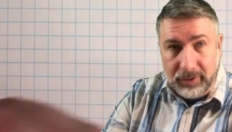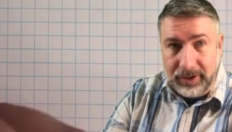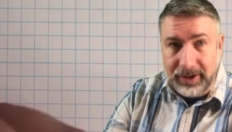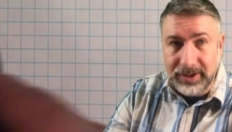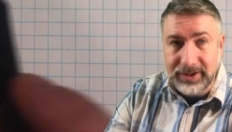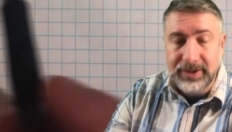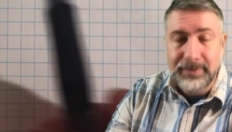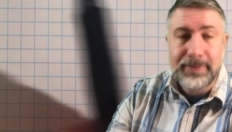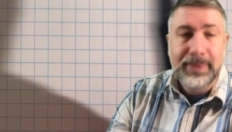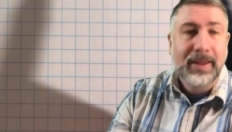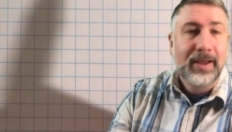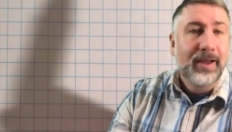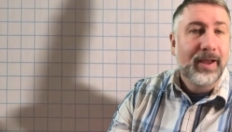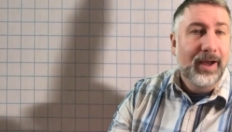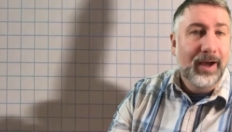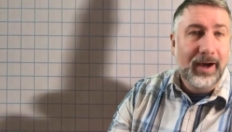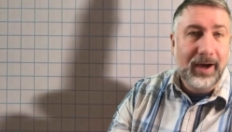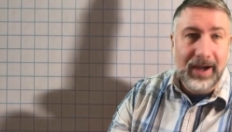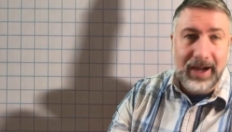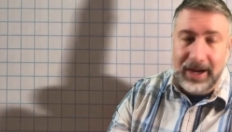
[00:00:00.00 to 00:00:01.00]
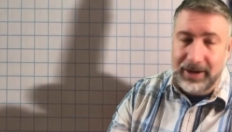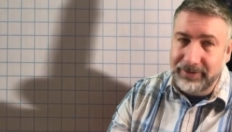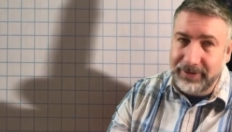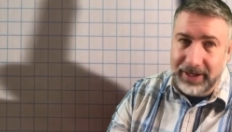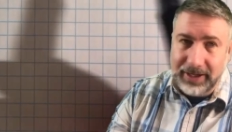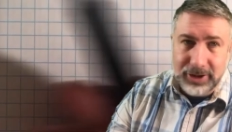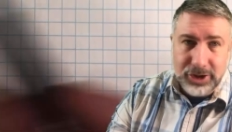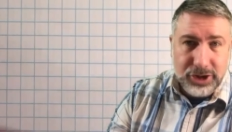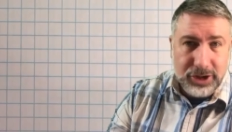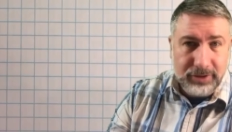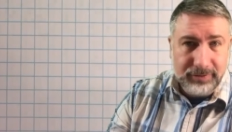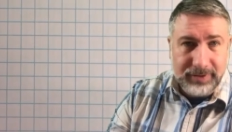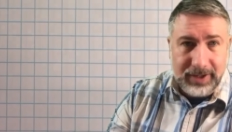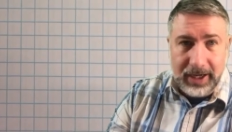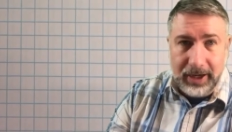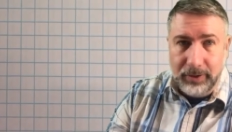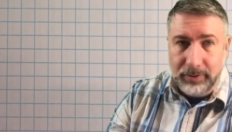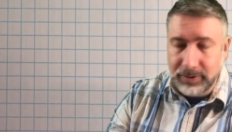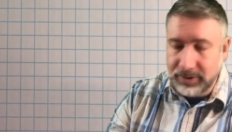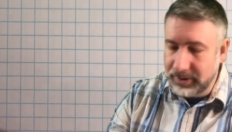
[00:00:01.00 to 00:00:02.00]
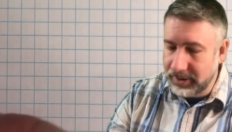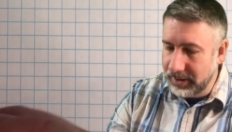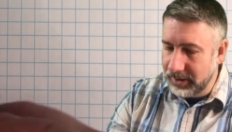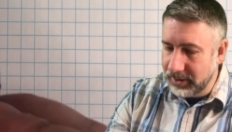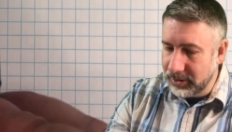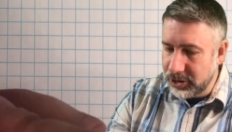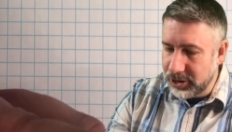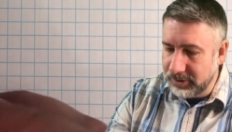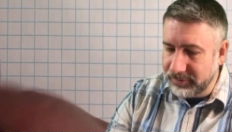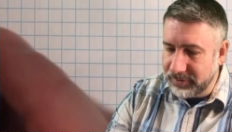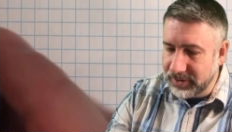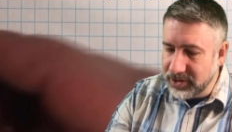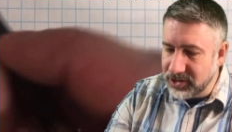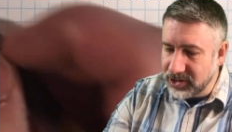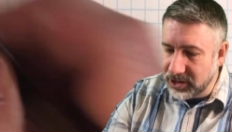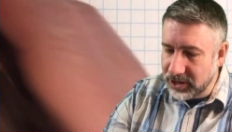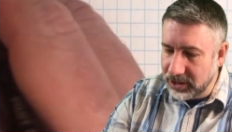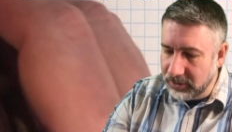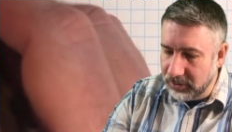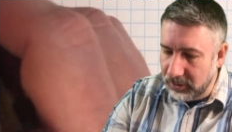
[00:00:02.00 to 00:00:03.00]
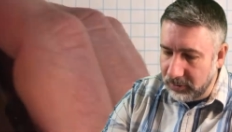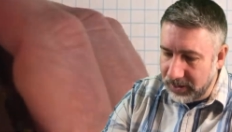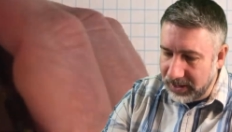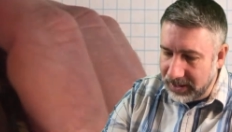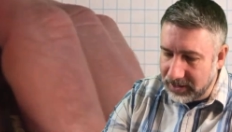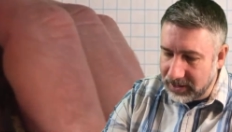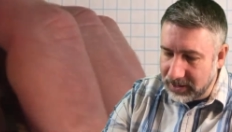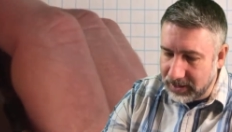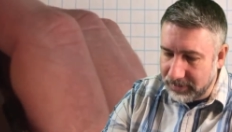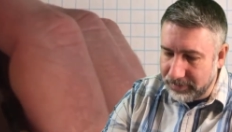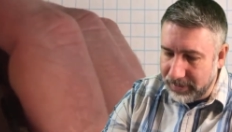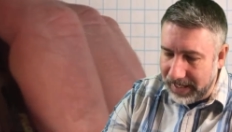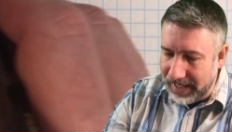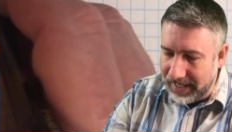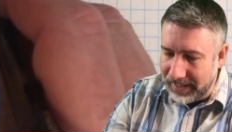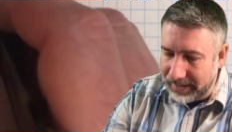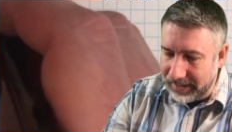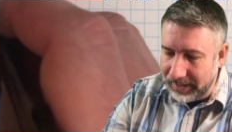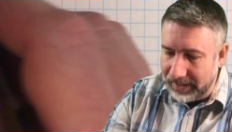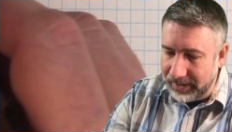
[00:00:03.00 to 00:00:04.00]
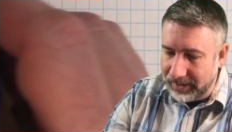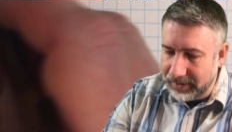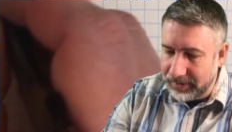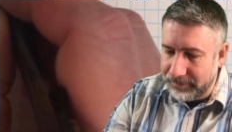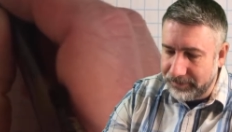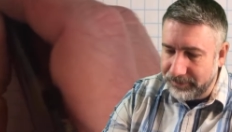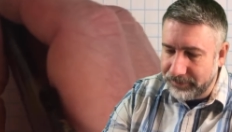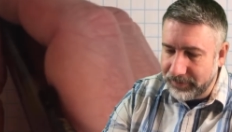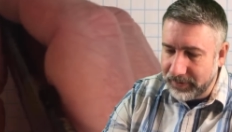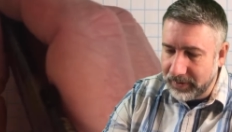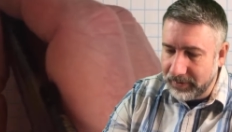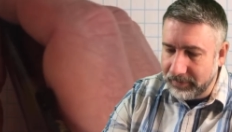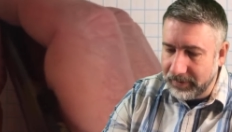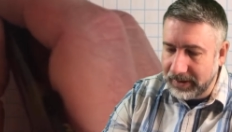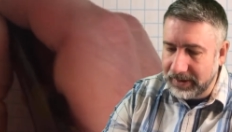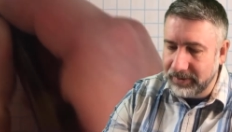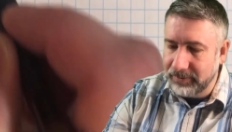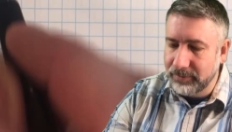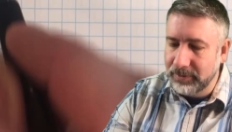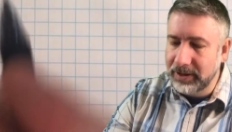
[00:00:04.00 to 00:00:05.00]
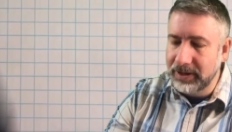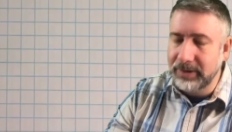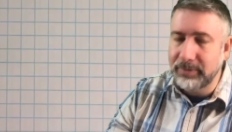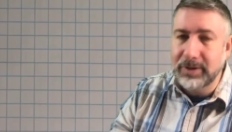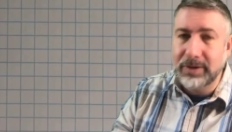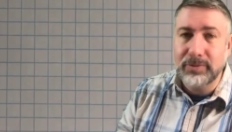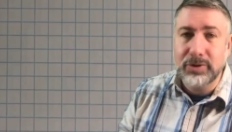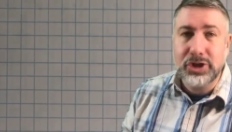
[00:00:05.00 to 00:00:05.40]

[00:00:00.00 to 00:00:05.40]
it and then shift out and shift a 0 into the back end, right? Really, when we're